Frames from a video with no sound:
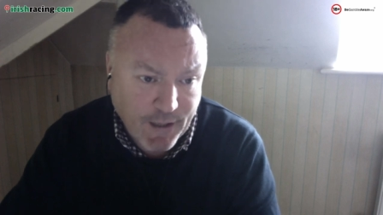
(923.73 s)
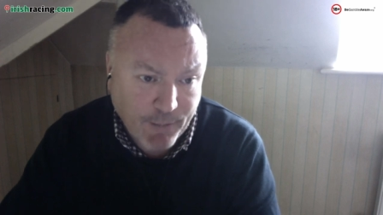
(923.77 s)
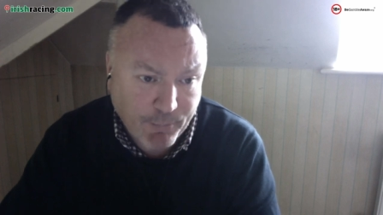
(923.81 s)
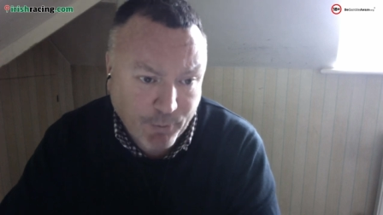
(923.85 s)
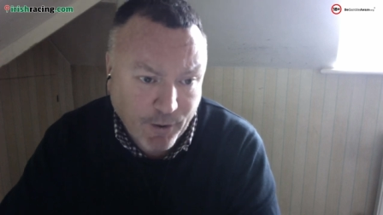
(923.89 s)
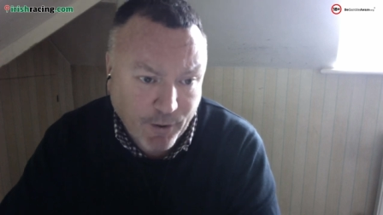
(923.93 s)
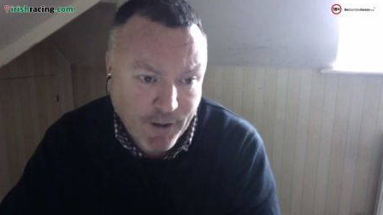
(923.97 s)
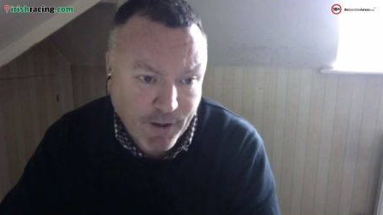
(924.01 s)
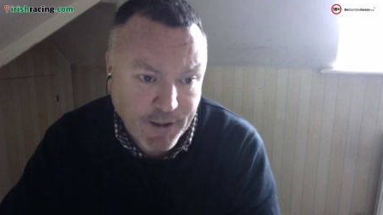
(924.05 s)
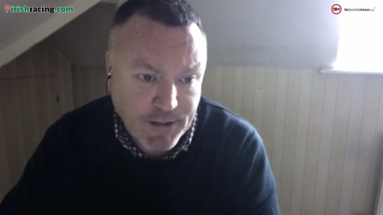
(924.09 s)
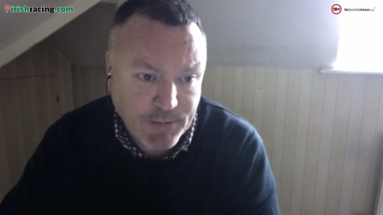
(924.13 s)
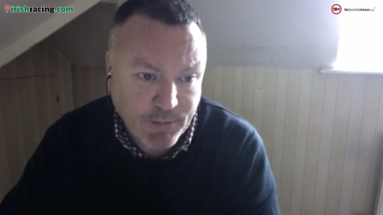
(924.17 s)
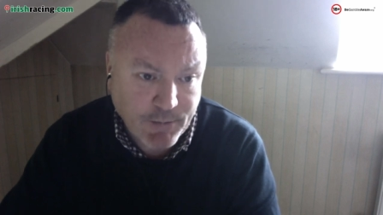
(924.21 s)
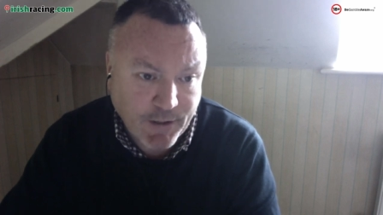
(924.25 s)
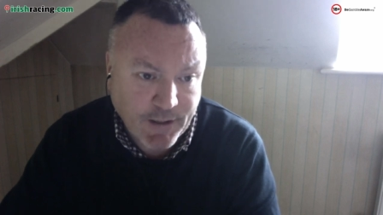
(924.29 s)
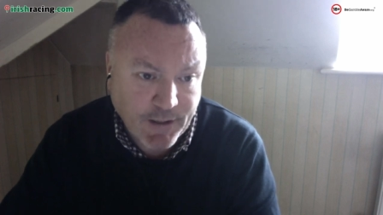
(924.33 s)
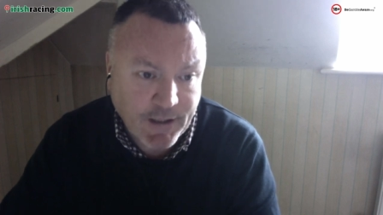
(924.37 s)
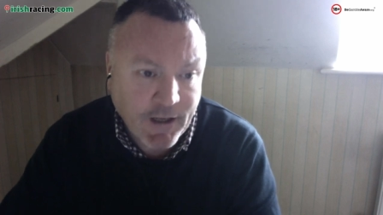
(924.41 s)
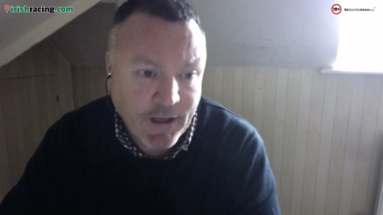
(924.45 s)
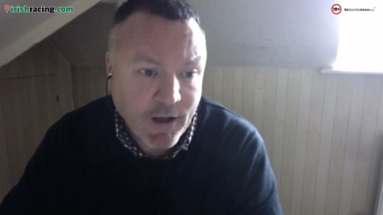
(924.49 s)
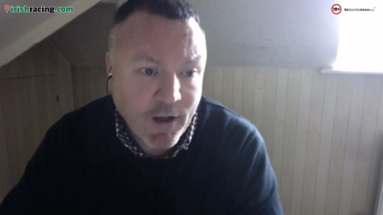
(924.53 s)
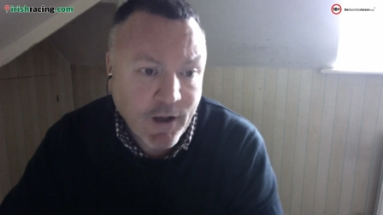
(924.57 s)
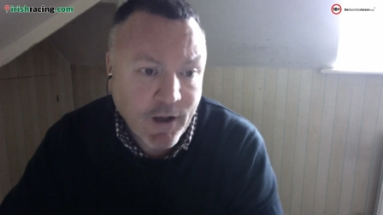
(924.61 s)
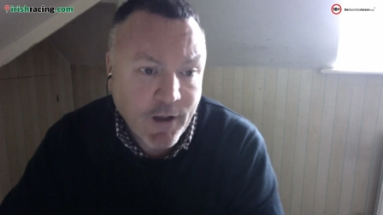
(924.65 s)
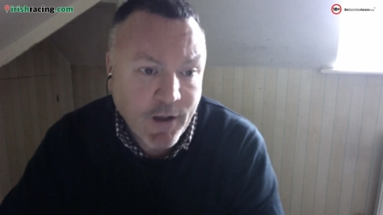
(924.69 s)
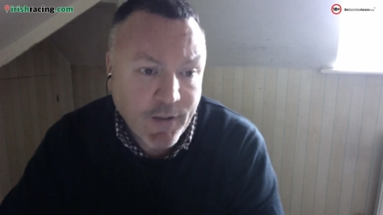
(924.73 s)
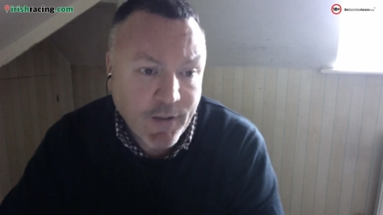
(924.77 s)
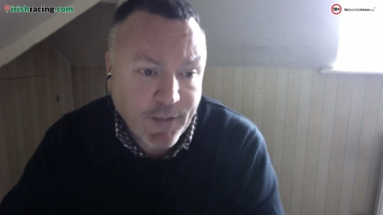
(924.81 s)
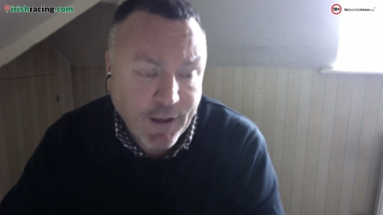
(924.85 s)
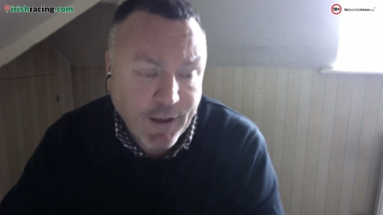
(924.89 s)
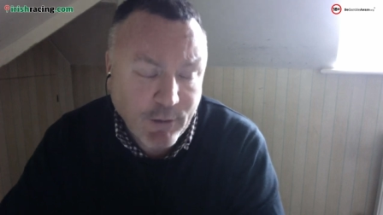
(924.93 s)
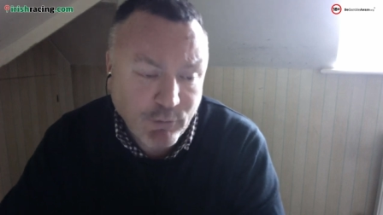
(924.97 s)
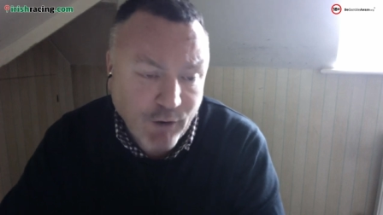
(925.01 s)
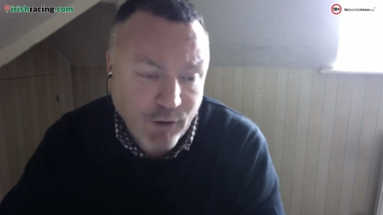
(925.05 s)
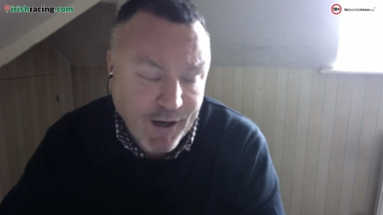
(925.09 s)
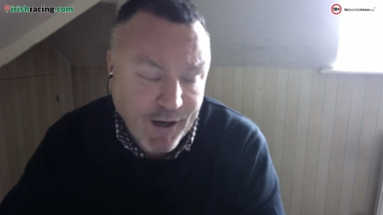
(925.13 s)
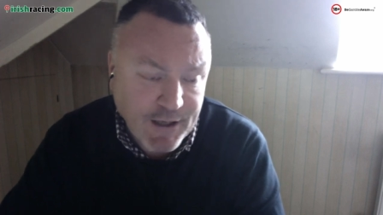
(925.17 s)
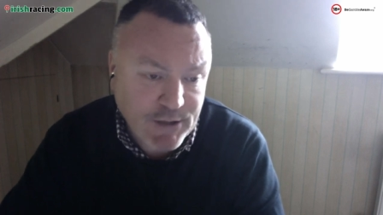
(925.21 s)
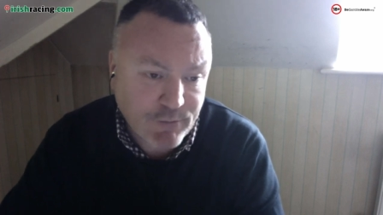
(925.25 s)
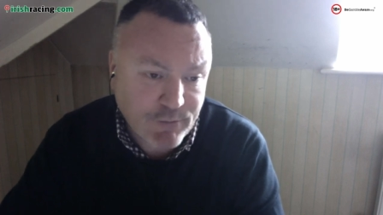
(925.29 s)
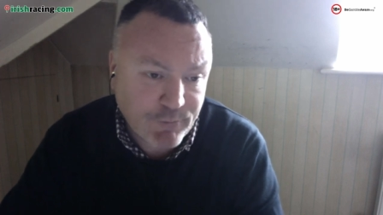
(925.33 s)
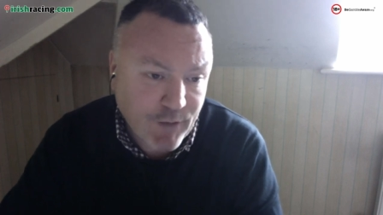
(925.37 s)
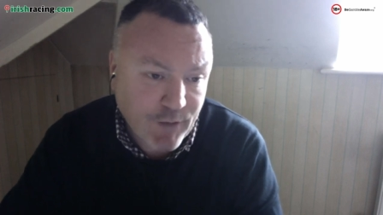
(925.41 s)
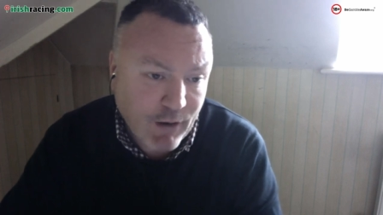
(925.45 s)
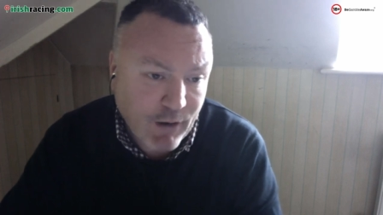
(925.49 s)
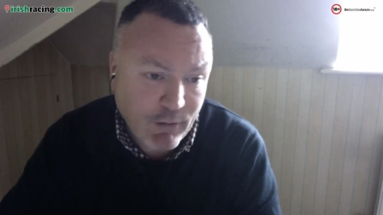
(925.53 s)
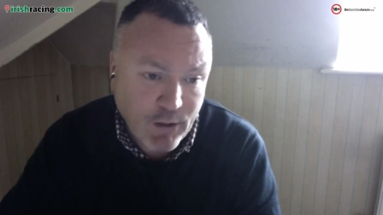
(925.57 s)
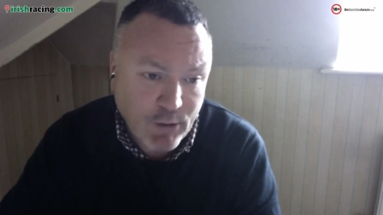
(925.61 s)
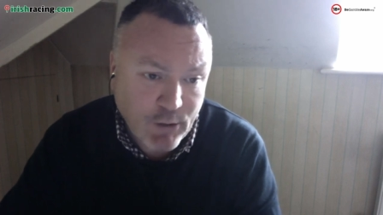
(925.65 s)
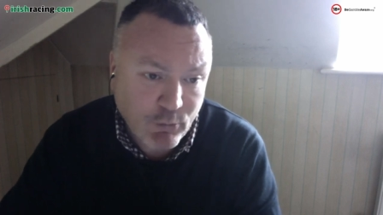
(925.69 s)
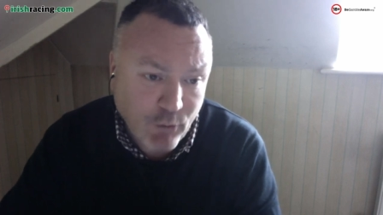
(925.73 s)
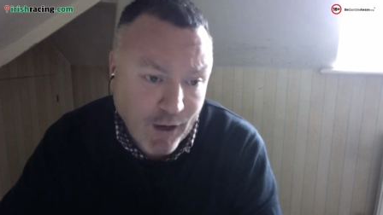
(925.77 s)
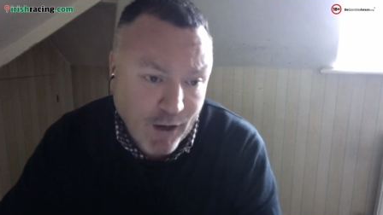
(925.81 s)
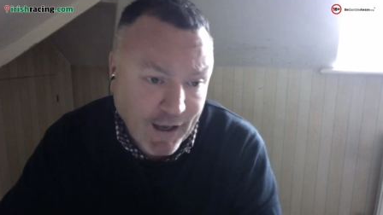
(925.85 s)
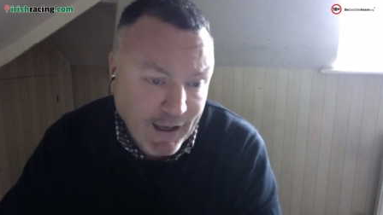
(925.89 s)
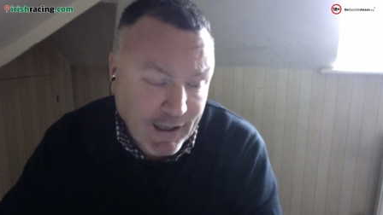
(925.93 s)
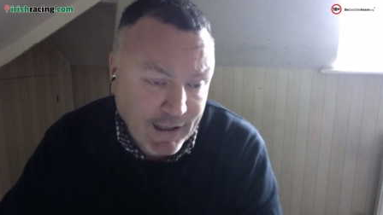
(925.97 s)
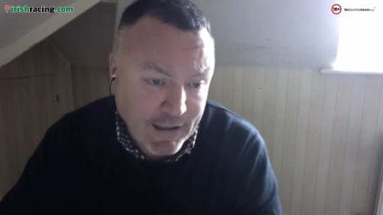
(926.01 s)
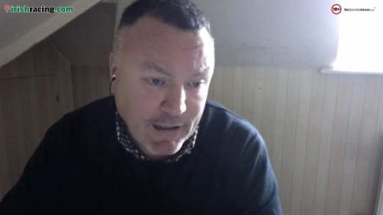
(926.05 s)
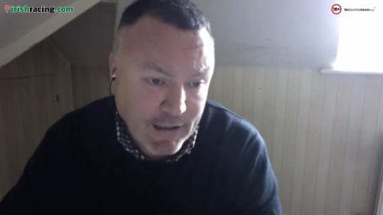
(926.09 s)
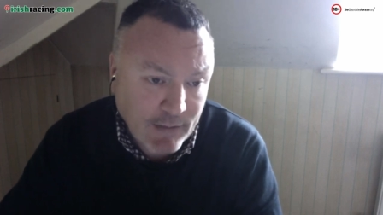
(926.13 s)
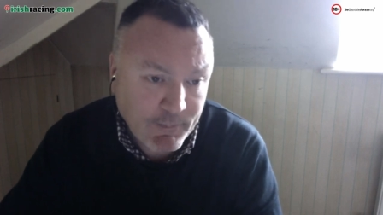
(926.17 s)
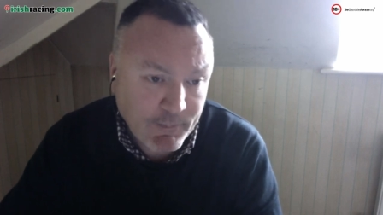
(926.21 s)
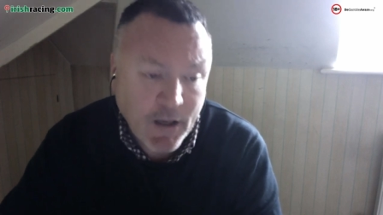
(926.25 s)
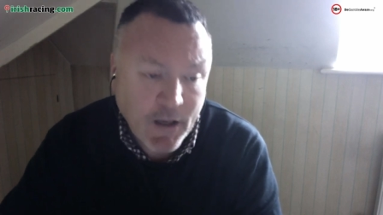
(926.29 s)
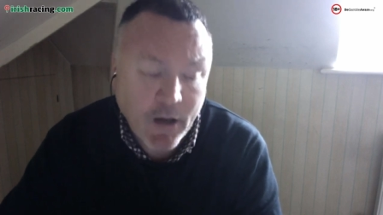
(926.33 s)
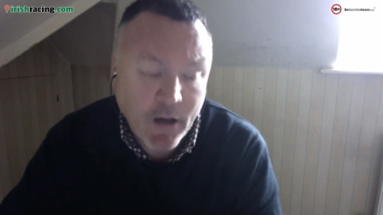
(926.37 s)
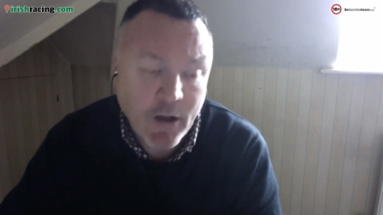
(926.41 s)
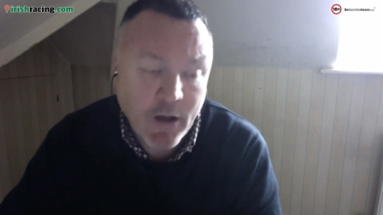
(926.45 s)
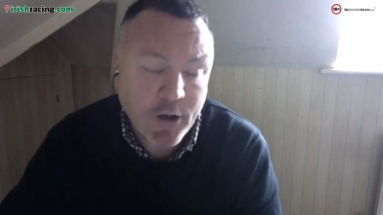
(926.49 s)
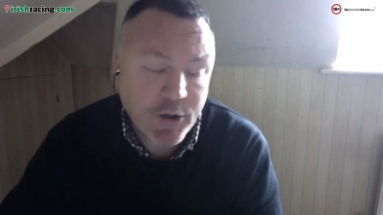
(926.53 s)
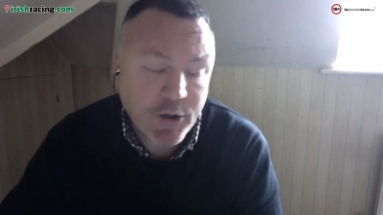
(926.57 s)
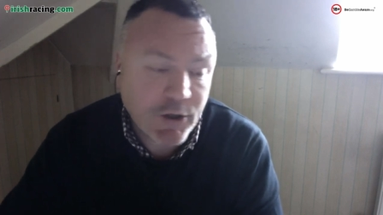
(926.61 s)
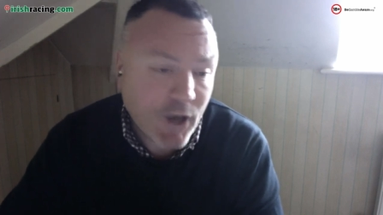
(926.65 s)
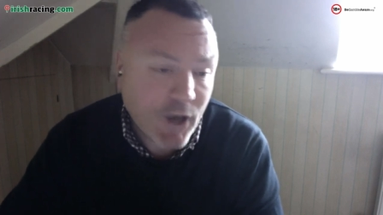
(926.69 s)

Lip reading: their prize money. They race very rarely.